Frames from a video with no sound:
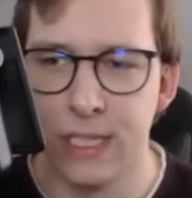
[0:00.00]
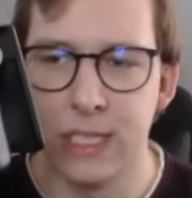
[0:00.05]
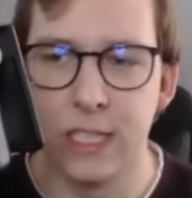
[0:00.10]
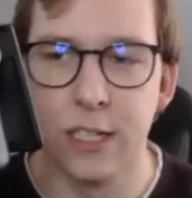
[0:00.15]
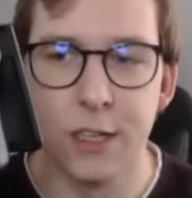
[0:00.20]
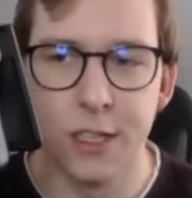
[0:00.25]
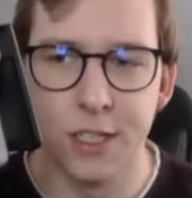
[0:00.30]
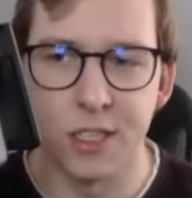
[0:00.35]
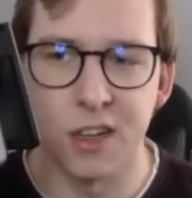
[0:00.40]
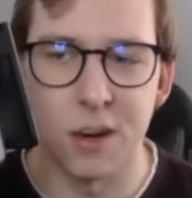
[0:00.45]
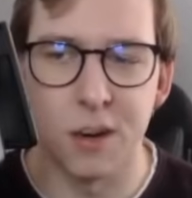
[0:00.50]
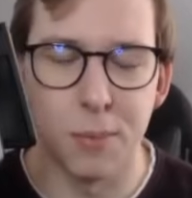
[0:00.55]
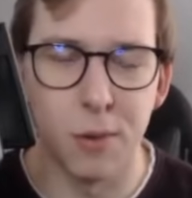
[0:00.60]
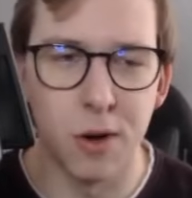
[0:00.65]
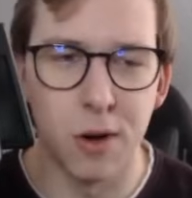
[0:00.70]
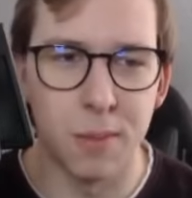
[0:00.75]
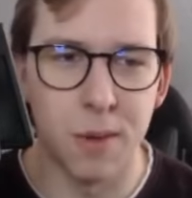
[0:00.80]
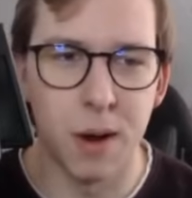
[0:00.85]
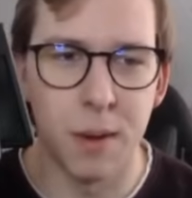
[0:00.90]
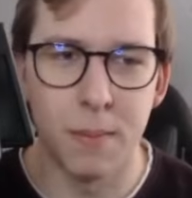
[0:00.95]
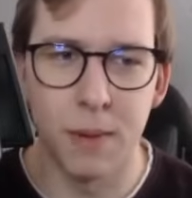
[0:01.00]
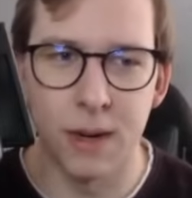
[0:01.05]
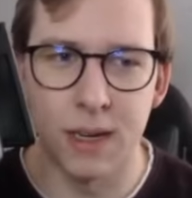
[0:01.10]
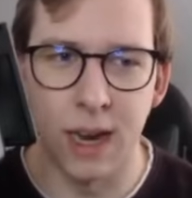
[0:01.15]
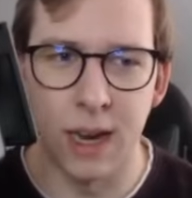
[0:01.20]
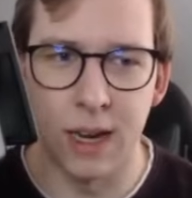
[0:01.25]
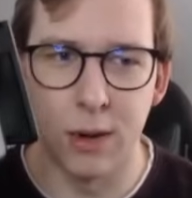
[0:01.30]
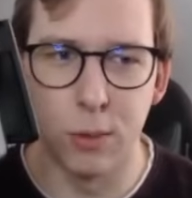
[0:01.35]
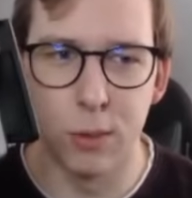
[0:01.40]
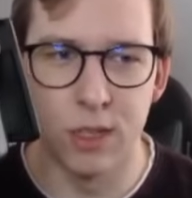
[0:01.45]
still a solid Pokemon, but
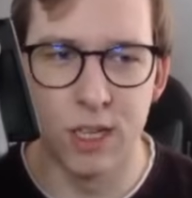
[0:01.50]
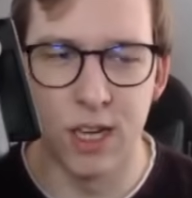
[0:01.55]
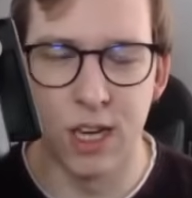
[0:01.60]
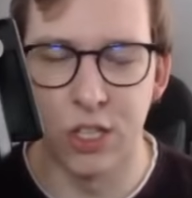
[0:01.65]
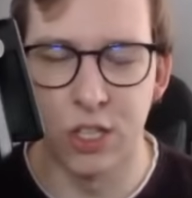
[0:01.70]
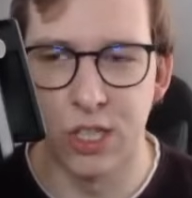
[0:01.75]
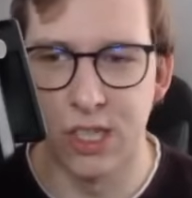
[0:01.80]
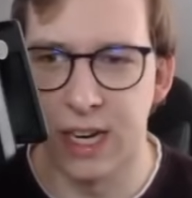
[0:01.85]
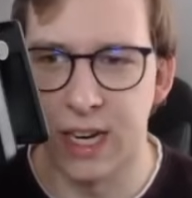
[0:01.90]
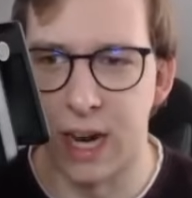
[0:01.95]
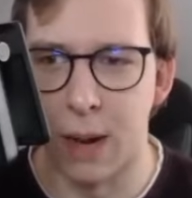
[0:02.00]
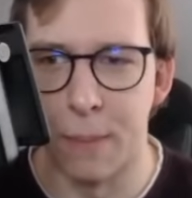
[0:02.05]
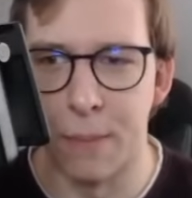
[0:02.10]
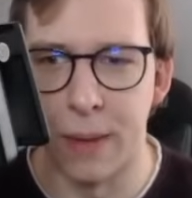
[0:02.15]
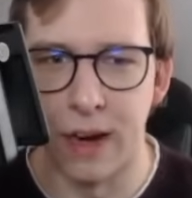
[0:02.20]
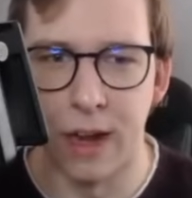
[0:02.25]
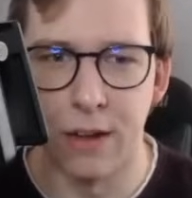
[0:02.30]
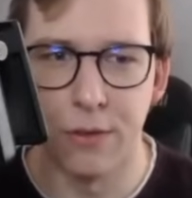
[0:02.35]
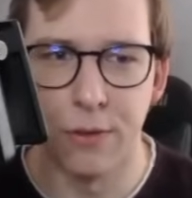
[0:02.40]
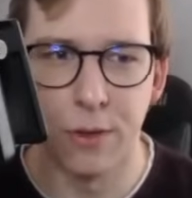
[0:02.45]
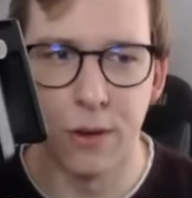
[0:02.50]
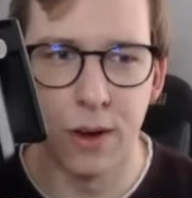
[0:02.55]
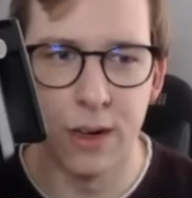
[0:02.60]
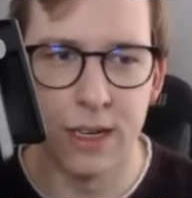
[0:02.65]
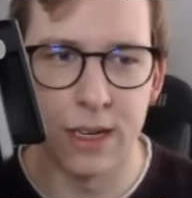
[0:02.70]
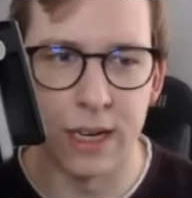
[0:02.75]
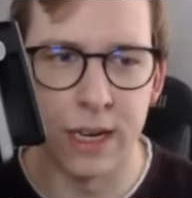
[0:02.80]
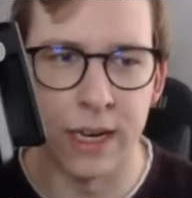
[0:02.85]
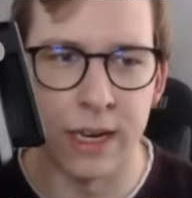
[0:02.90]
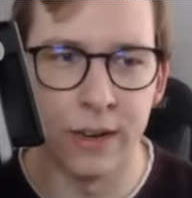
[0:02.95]
like Whiscash is kind of better for
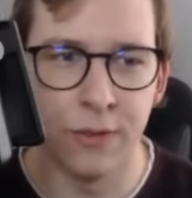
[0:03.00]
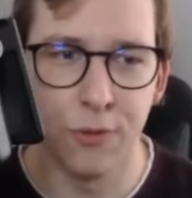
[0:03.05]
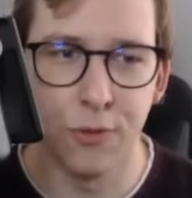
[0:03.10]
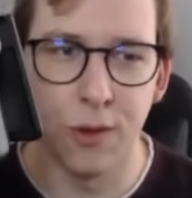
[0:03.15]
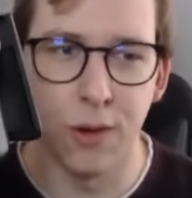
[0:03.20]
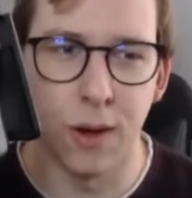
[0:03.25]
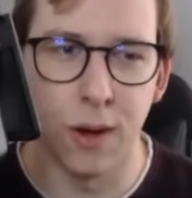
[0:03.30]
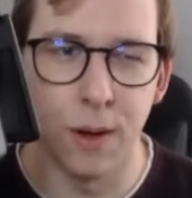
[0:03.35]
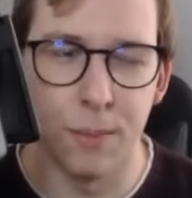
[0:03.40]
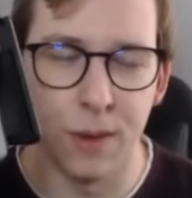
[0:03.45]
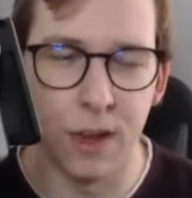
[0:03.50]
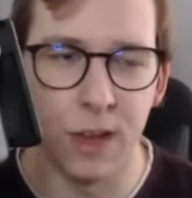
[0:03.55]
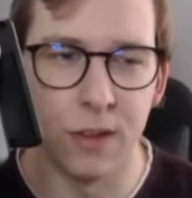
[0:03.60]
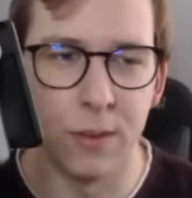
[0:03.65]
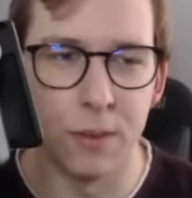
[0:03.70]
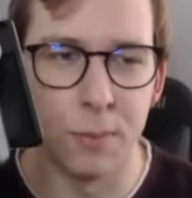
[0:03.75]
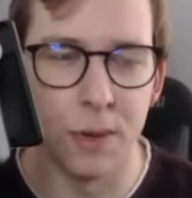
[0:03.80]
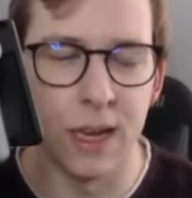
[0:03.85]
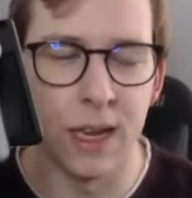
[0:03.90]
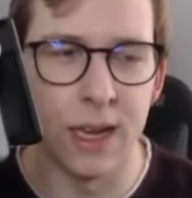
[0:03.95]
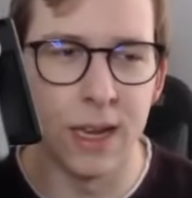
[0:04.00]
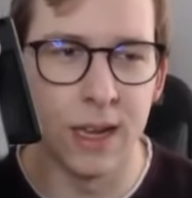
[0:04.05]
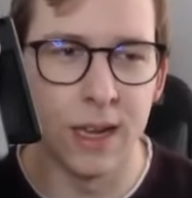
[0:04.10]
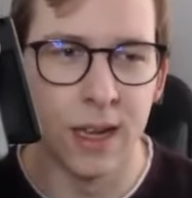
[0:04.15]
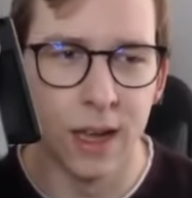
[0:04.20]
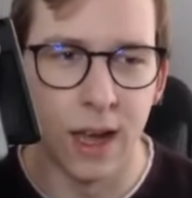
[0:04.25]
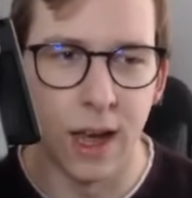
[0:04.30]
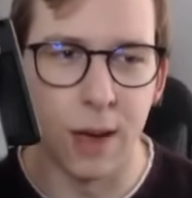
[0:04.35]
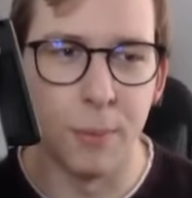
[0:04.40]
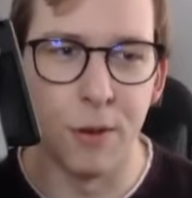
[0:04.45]
it. And for PvP,
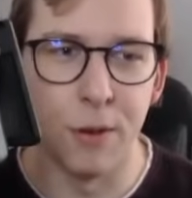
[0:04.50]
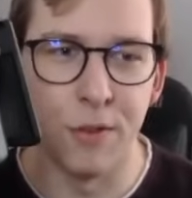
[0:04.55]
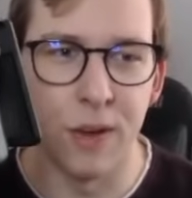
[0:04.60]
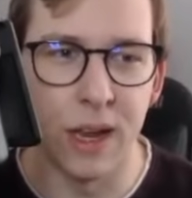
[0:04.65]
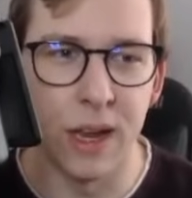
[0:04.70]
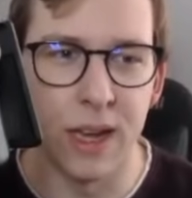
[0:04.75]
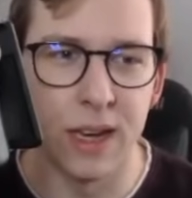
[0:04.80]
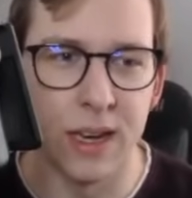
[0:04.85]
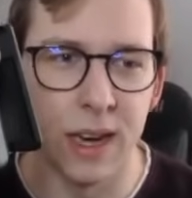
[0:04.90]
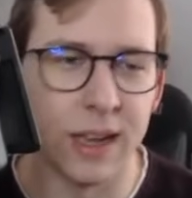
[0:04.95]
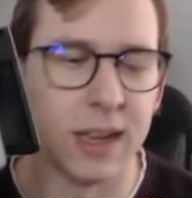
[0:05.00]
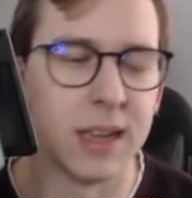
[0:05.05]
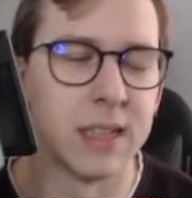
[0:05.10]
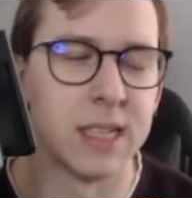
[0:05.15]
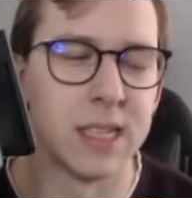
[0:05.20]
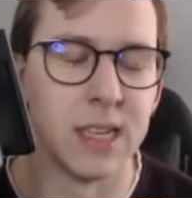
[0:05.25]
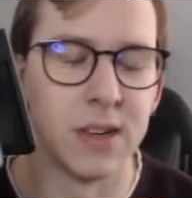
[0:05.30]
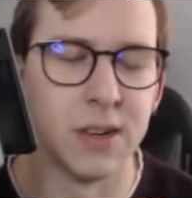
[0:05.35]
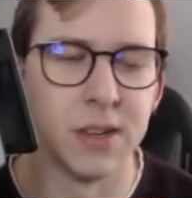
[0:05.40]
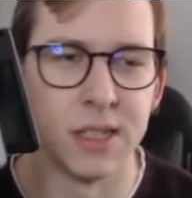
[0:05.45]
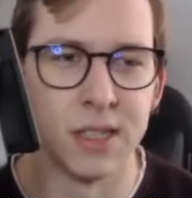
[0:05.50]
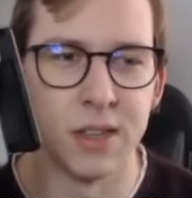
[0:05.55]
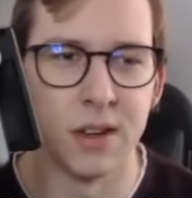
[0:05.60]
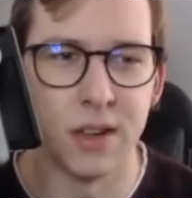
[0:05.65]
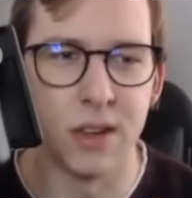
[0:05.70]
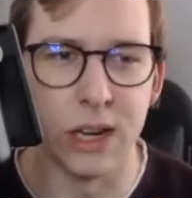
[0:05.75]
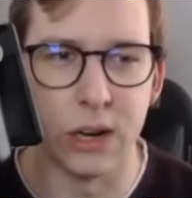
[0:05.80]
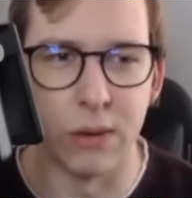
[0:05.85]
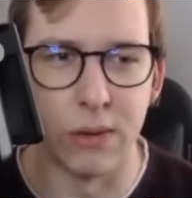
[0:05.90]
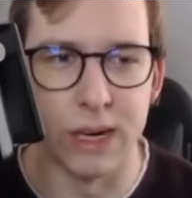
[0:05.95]
PvE, like, it's also
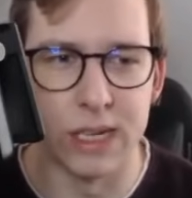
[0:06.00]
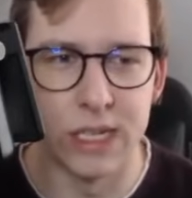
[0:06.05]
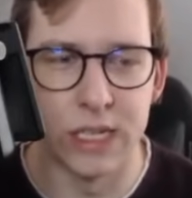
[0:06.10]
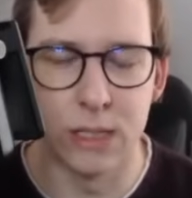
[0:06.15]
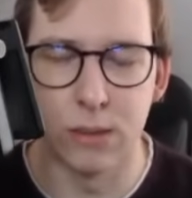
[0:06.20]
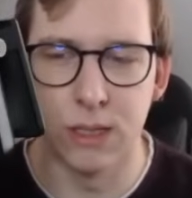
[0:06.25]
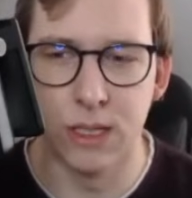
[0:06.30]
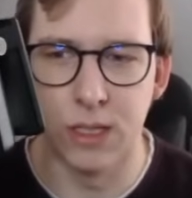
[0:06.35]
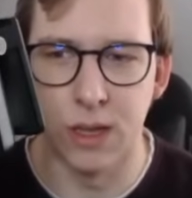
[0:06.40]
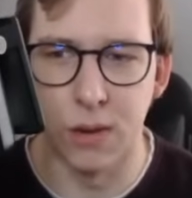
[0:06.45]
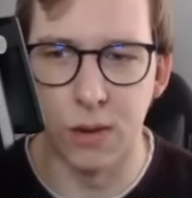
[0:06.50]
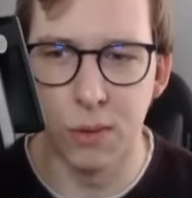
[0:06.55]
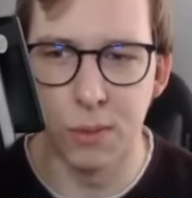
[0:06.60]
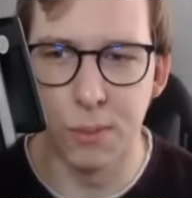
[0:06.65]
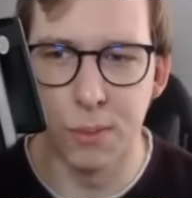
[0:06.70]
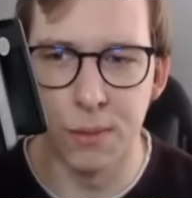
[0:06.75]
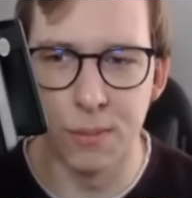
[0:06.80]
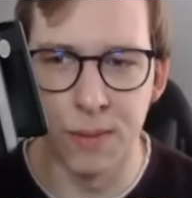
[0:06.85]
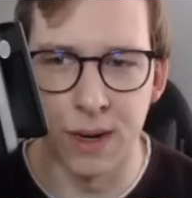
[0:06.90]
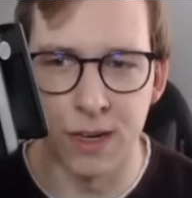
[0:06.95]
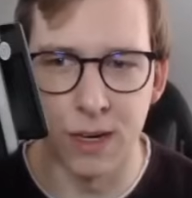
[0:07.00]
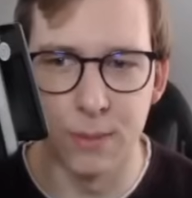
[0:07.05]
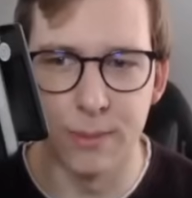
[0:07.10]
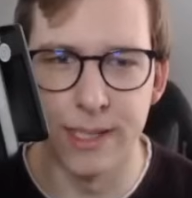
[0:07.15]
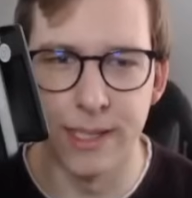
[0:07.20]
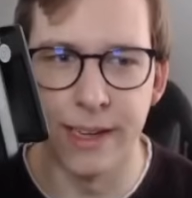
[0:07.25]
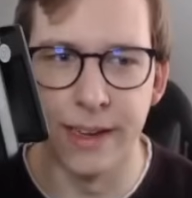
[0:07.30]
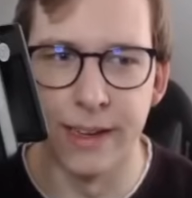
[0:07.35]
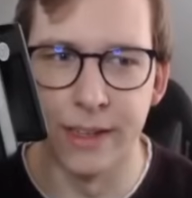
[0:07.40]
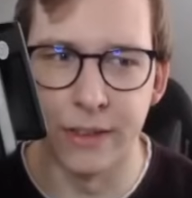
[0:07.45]
not the greatest one. So I would put Mudkip
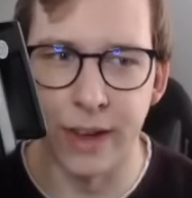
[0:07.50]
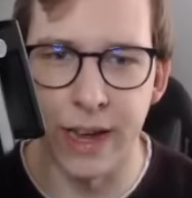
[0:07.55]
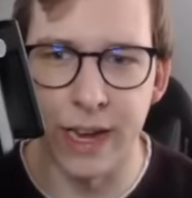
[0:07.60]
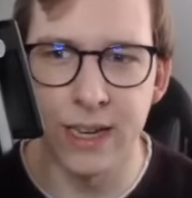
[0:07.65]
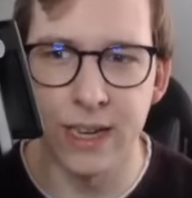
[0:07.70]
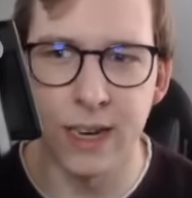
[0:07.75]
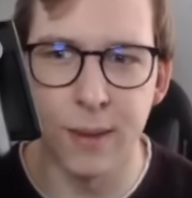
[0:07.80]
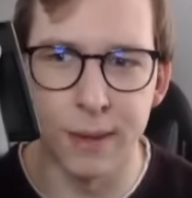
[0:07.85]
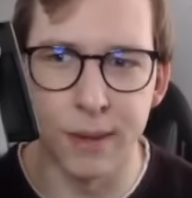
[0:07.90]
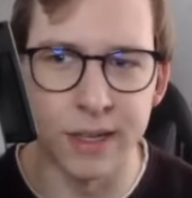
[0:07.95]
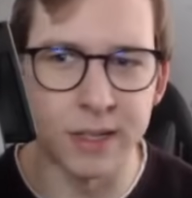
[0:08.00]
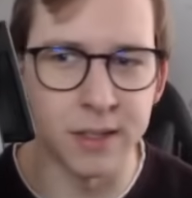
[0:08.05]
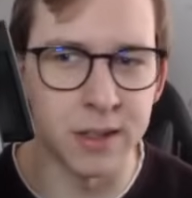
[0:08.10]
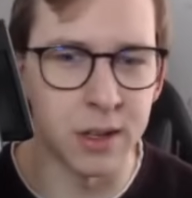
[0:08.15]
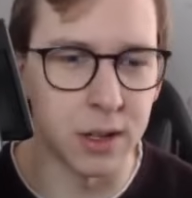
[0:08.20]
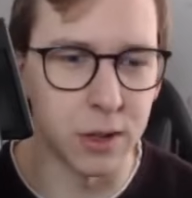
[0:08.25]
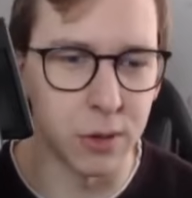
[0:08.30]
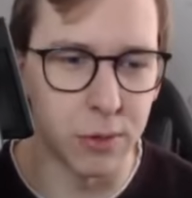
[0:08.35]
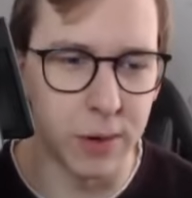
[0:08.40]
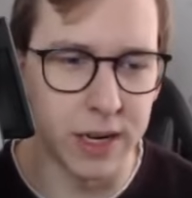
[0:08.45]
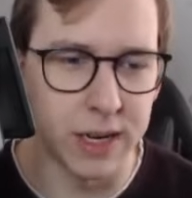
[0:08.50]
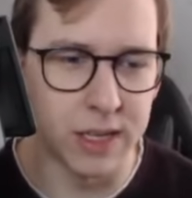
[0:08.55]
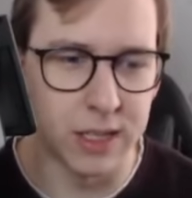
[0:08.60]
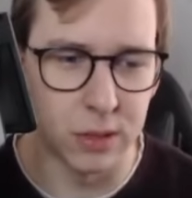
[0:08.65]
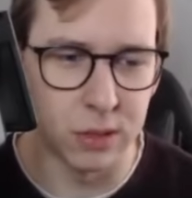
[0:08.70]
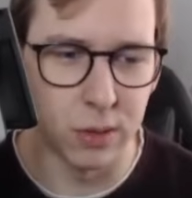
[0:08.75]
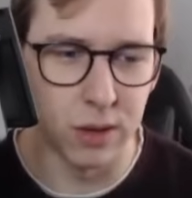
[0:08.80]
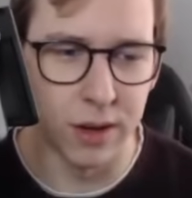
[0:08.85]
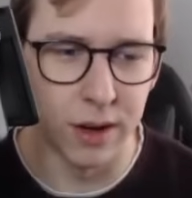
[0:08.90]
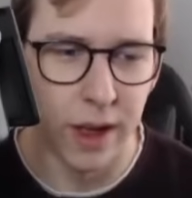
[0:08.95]
still into A tier, but it's not the
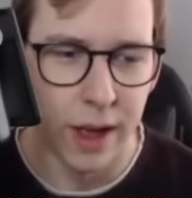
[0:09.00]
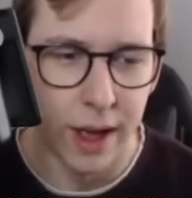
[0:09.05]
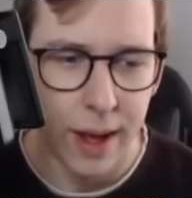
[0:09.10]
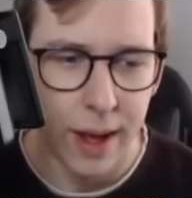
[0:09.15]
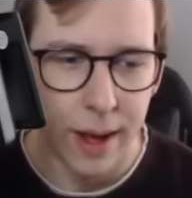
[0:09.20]
greatest one.